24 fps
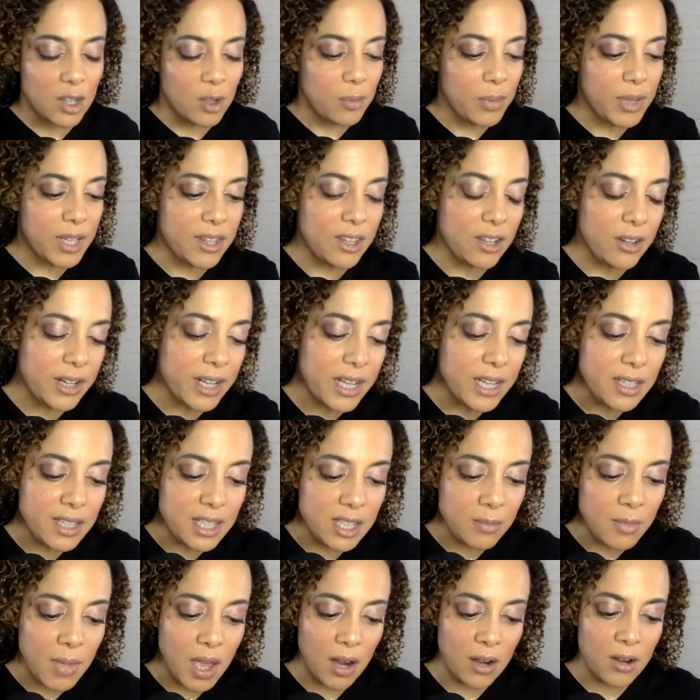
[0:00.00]
but there is
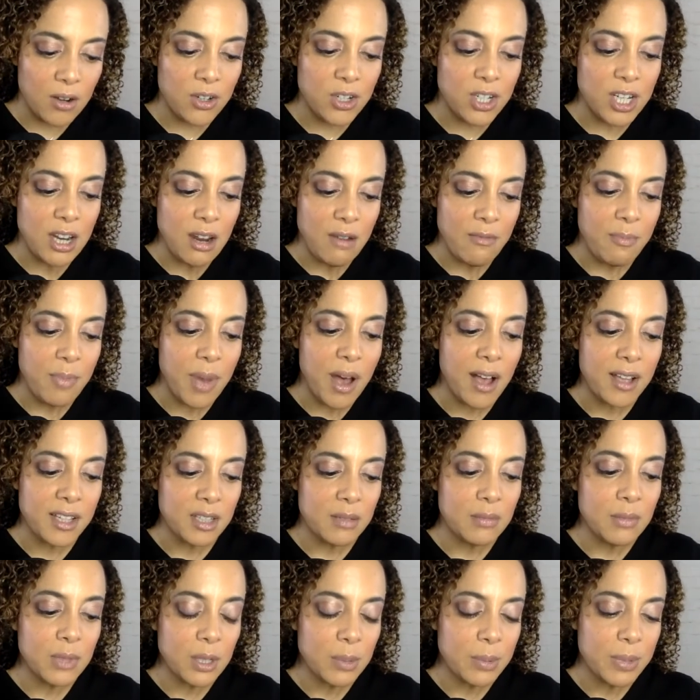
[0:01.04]
some energy of
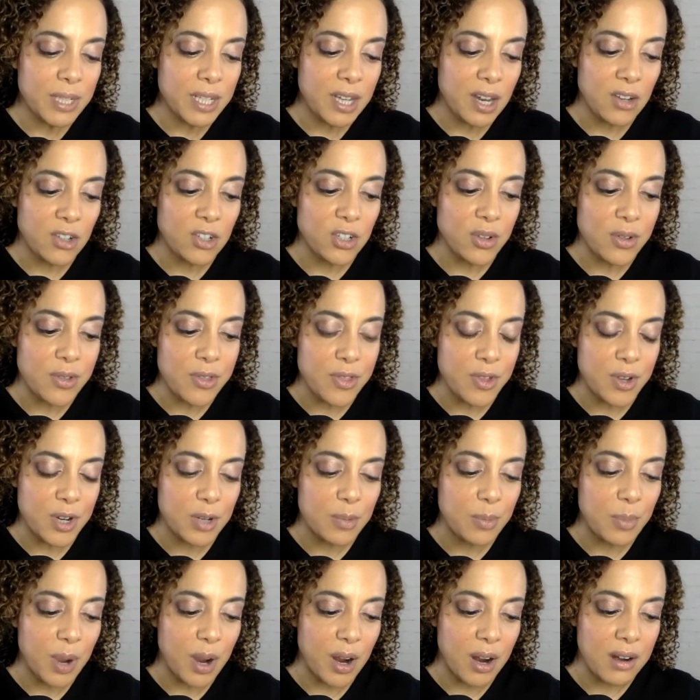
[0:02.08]
possible potential
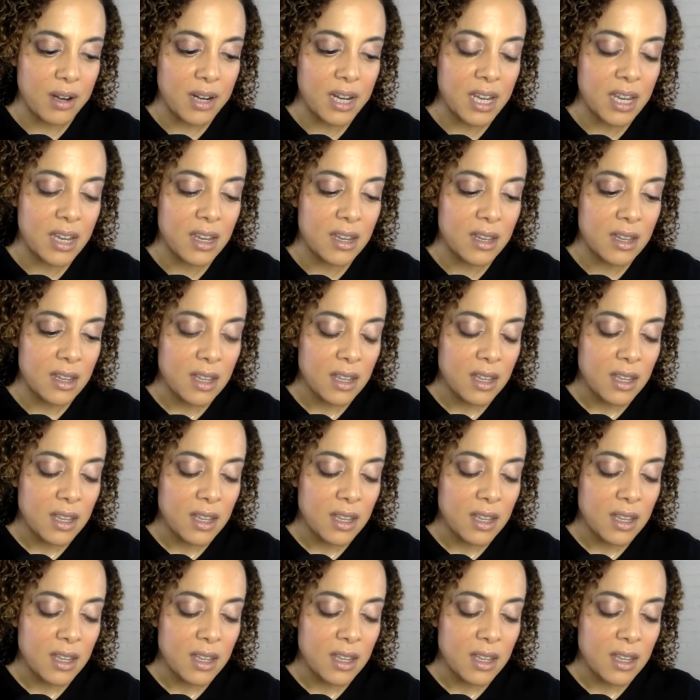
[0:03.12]
third party.